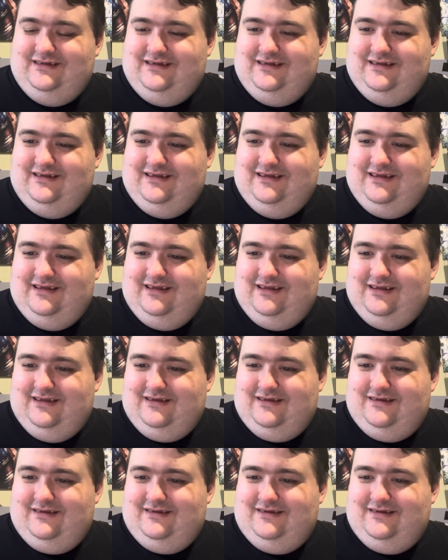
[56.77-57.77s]

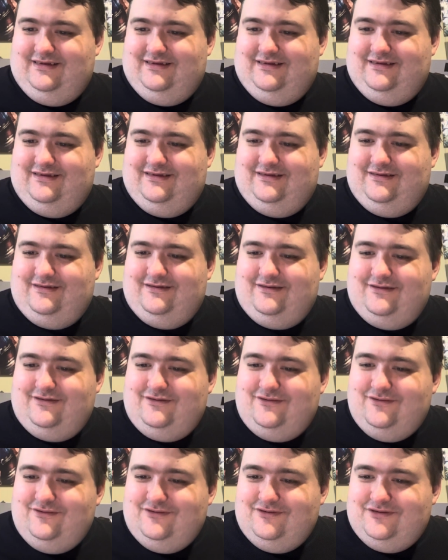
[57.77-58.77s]

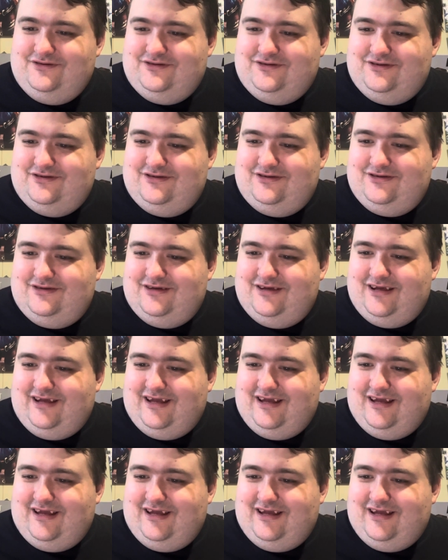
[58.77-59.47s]
Nobody speaks.